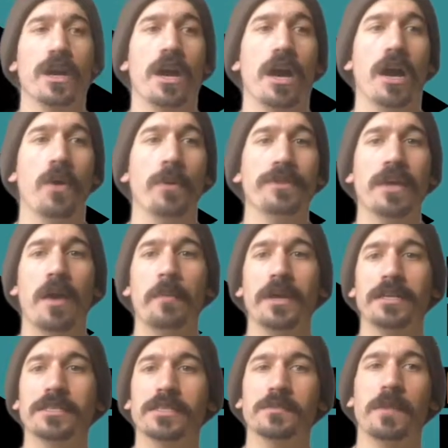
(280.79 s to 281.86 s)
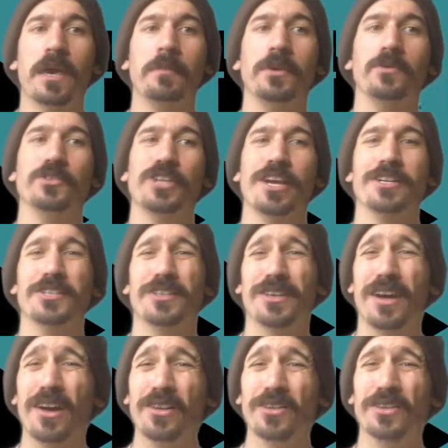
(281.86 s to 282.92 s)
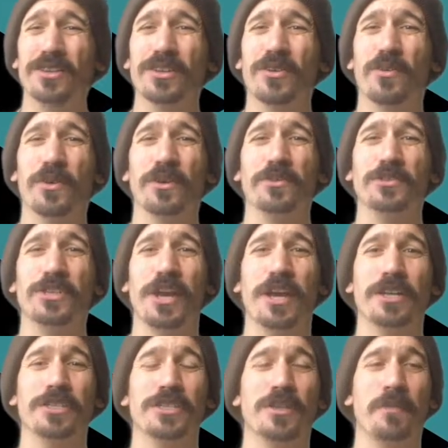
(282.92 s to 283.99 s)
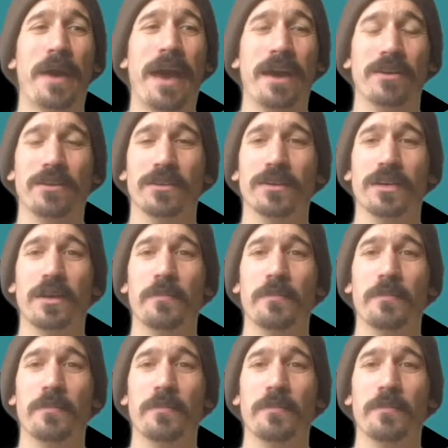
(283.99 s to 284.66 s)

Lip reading: What that means is maybe you changed the color or you changed the pattern,